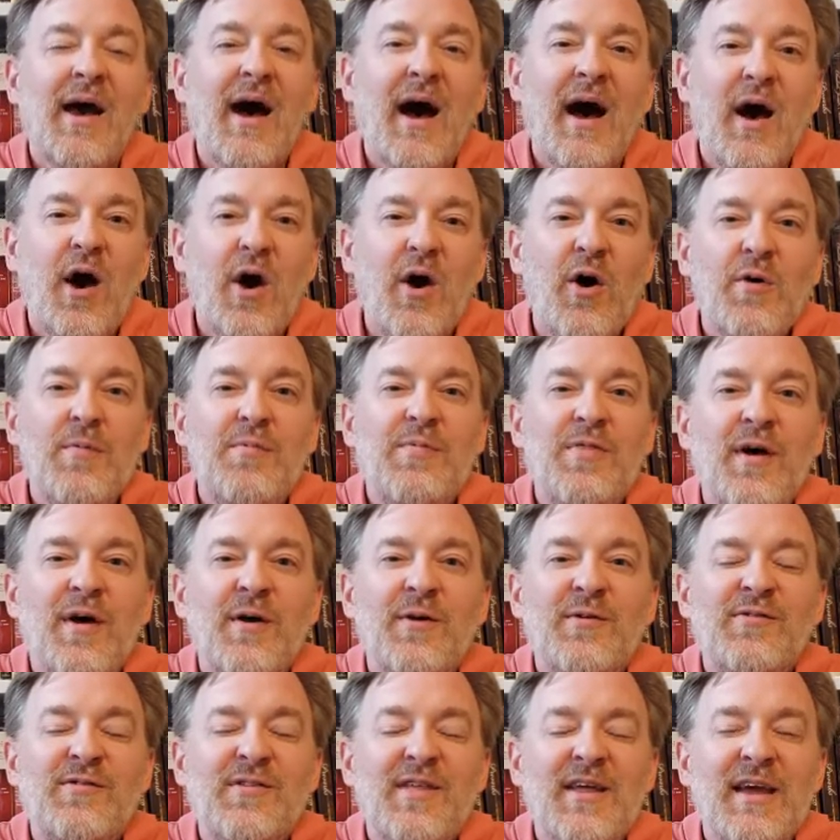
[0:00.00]
I hope
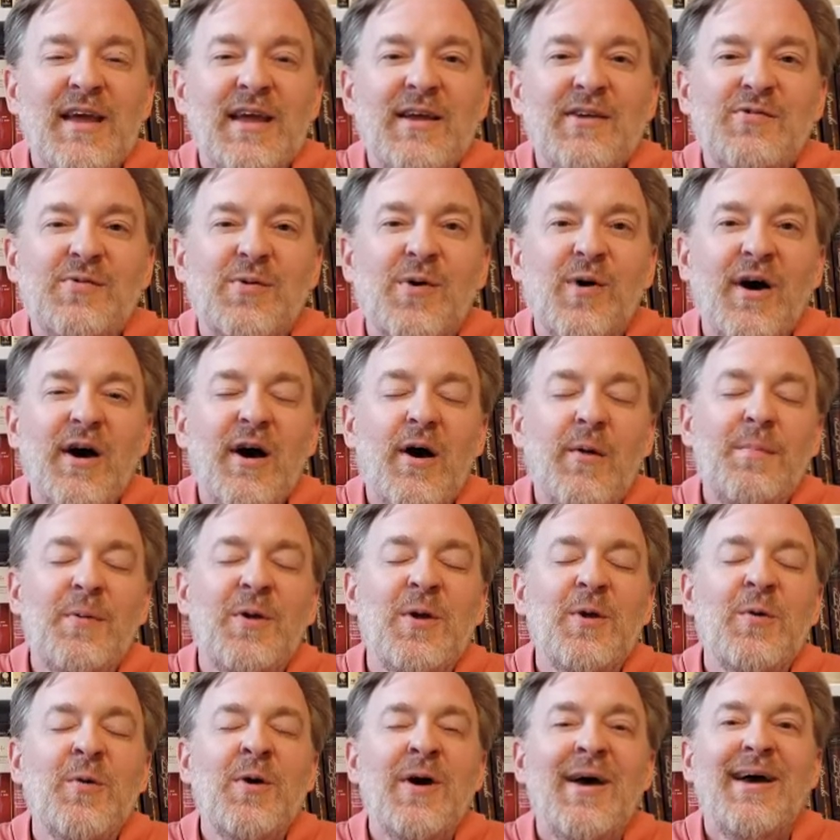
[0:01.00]
those things will help
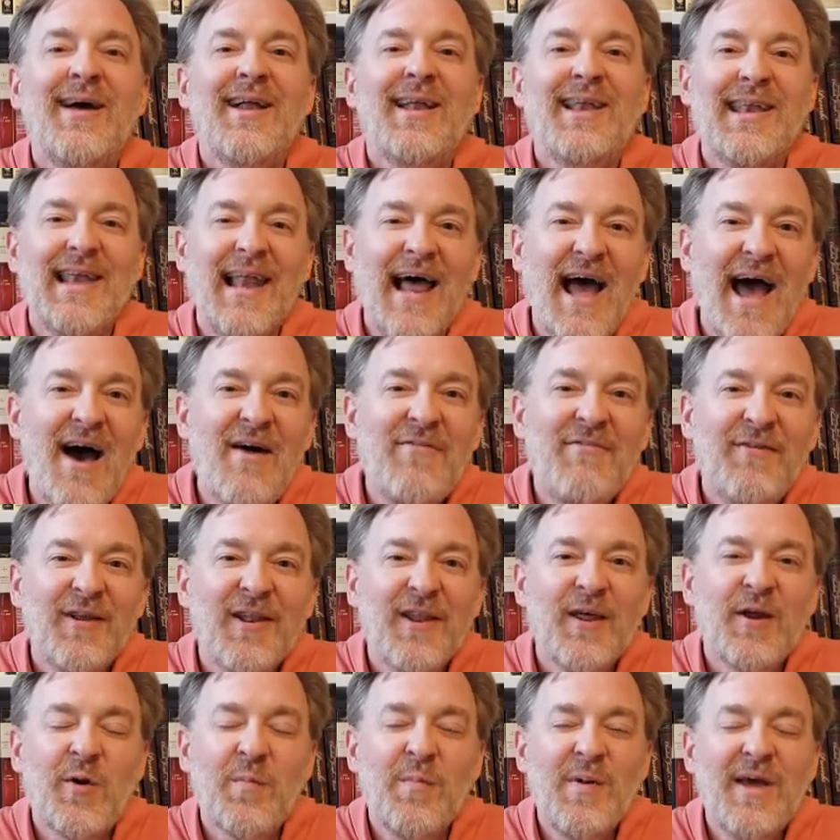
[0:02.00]
you laugh a
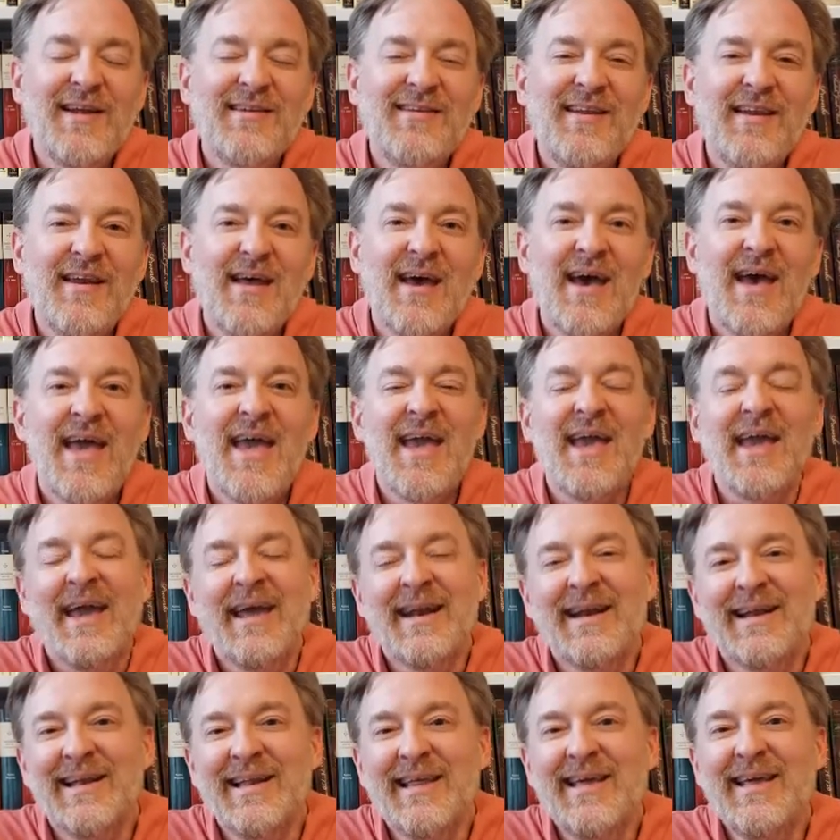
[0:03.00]
little bit today
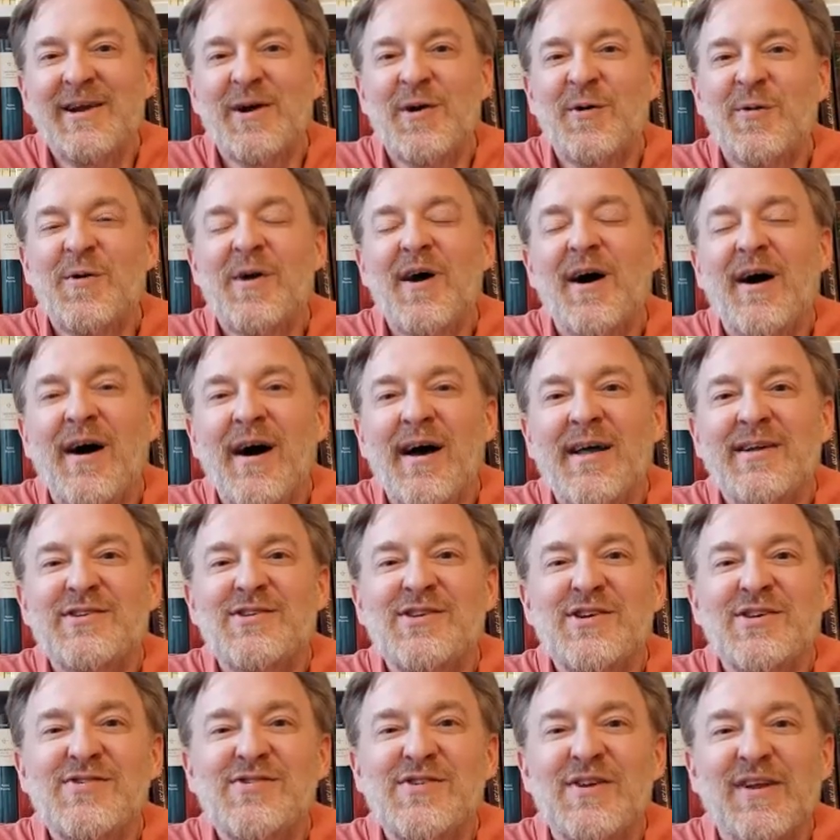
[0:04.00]
and lean on God
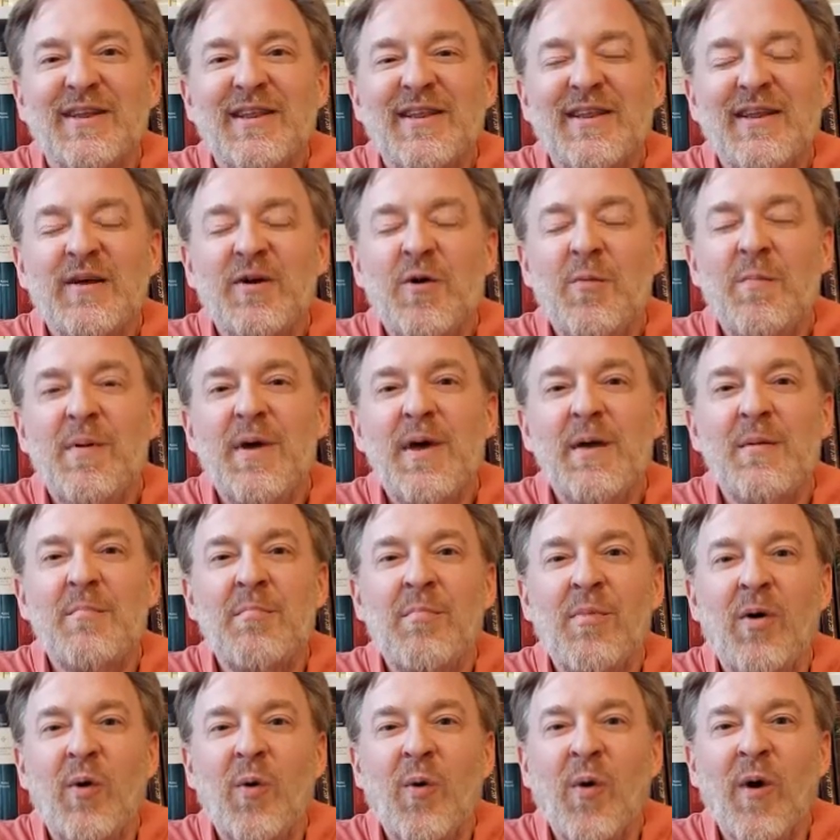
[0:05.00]
just a little bit
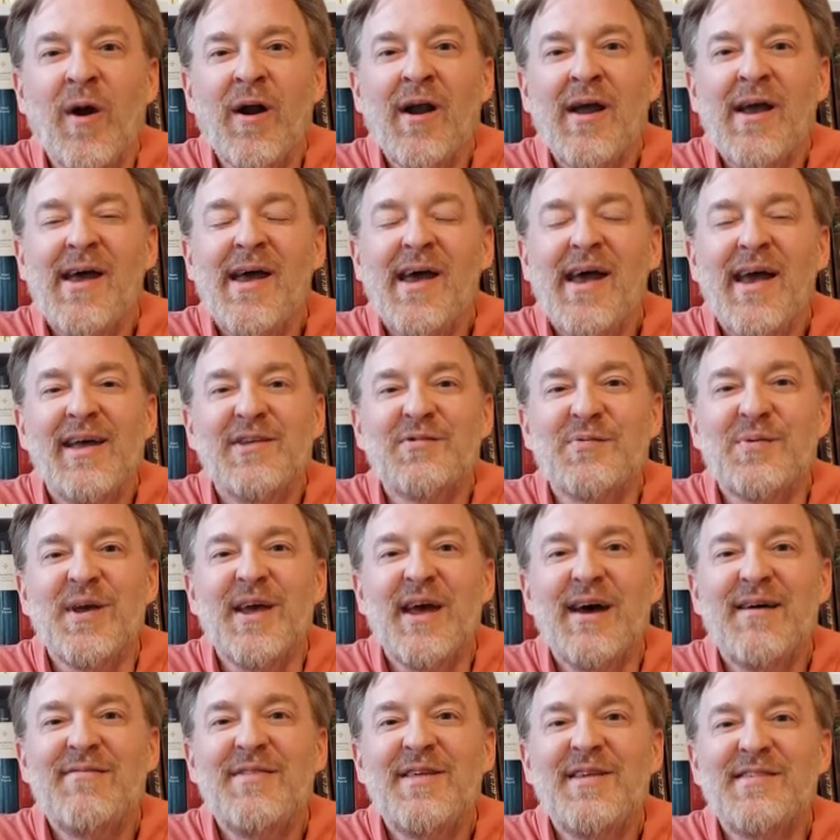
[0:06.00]
more as we
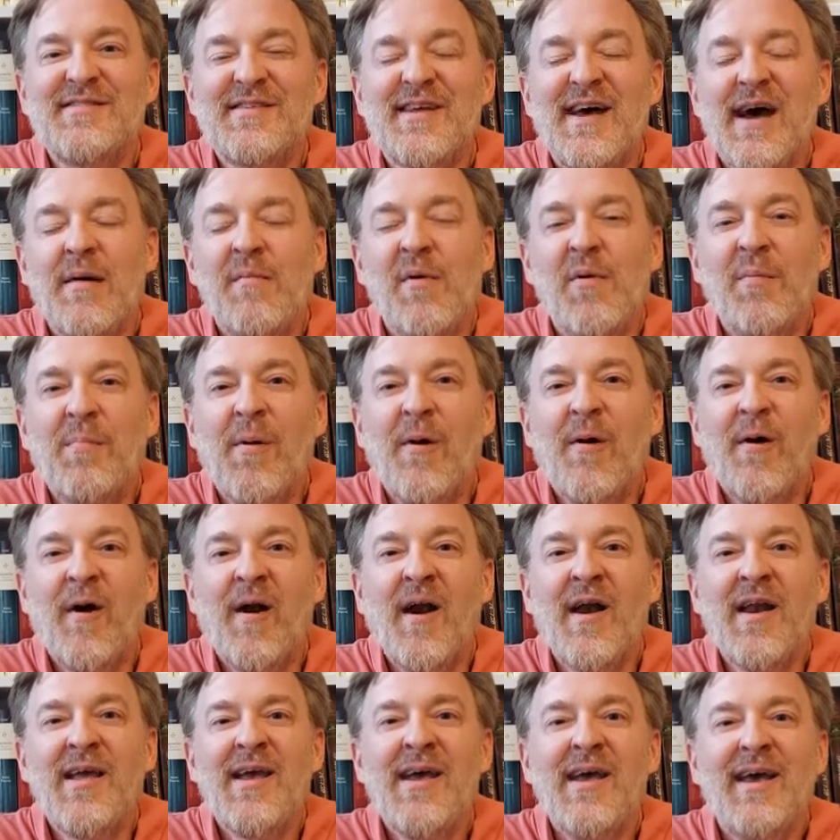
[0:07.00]
have this time
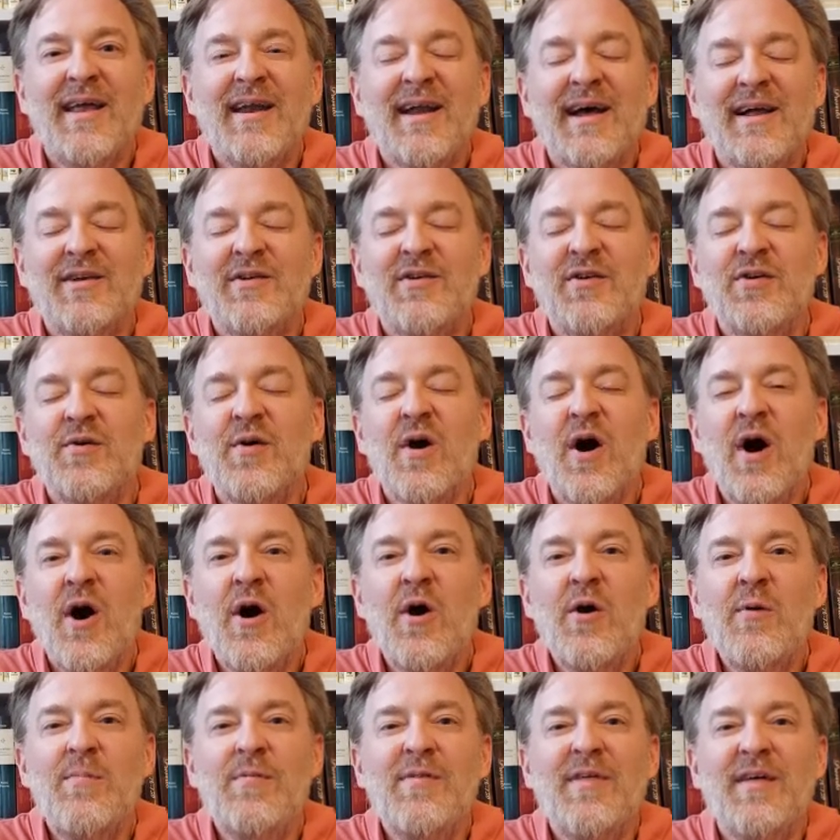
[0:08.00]
apart. And I do
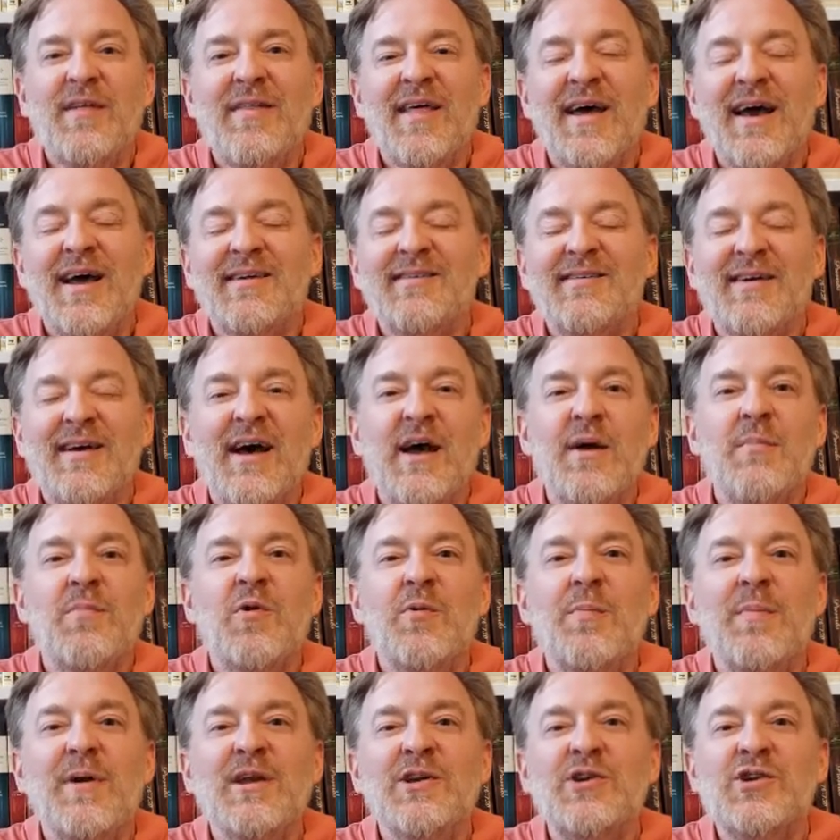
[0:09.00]
hope that that time
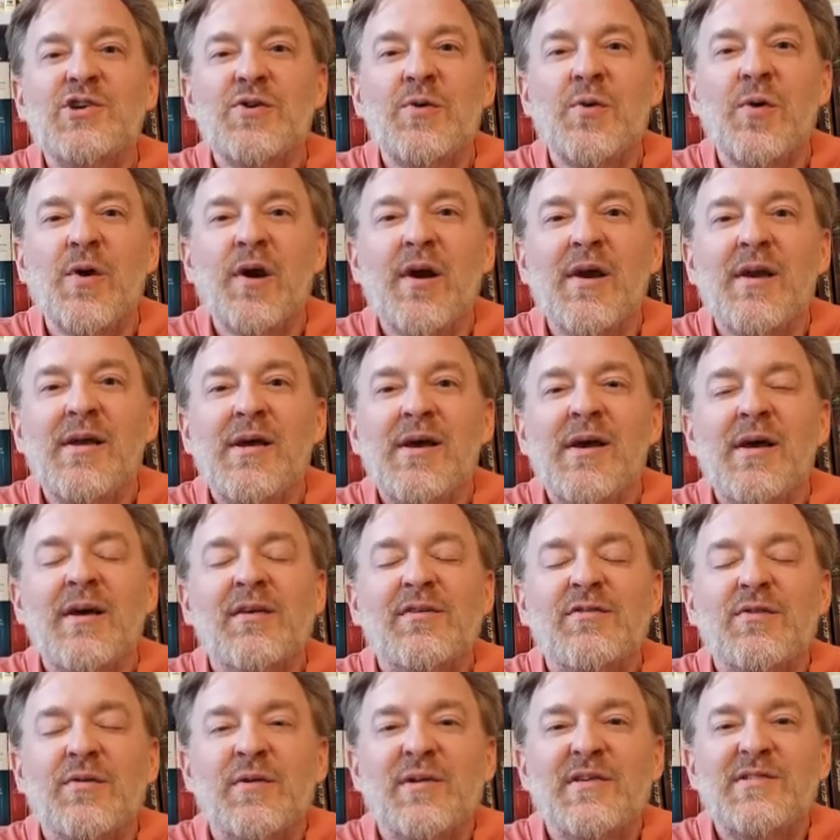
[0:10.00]
will be short.
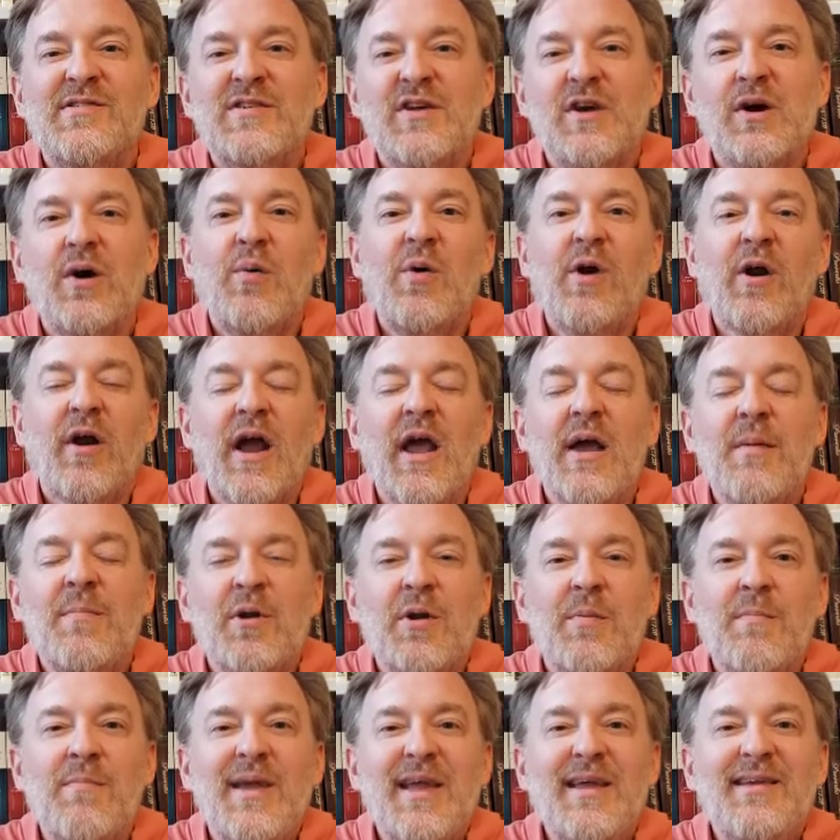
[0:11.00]
So until we're able
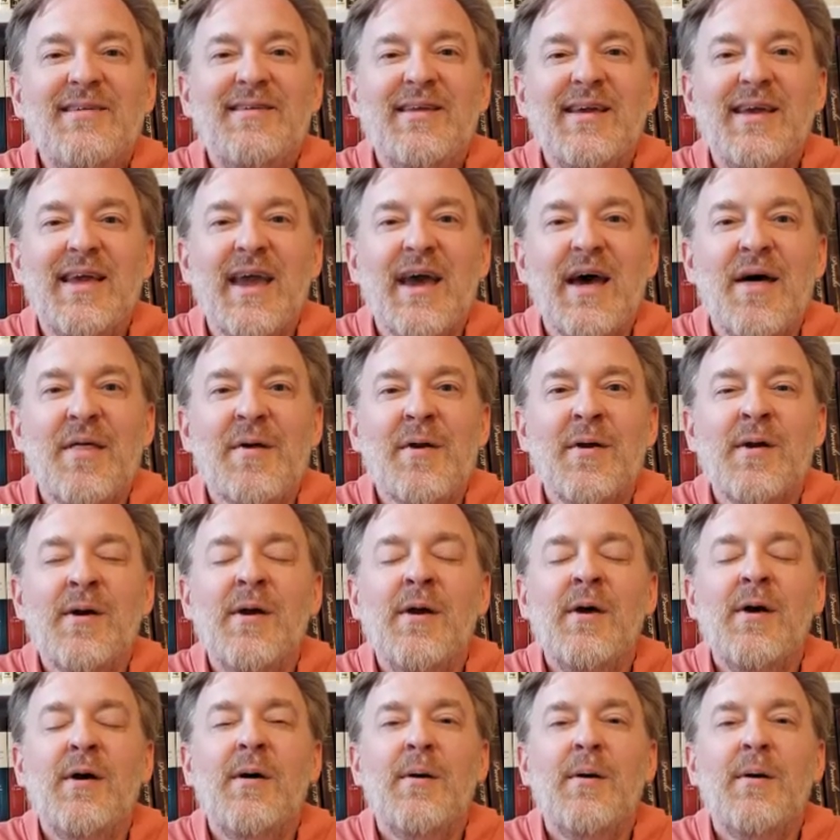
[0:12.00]
to meet together,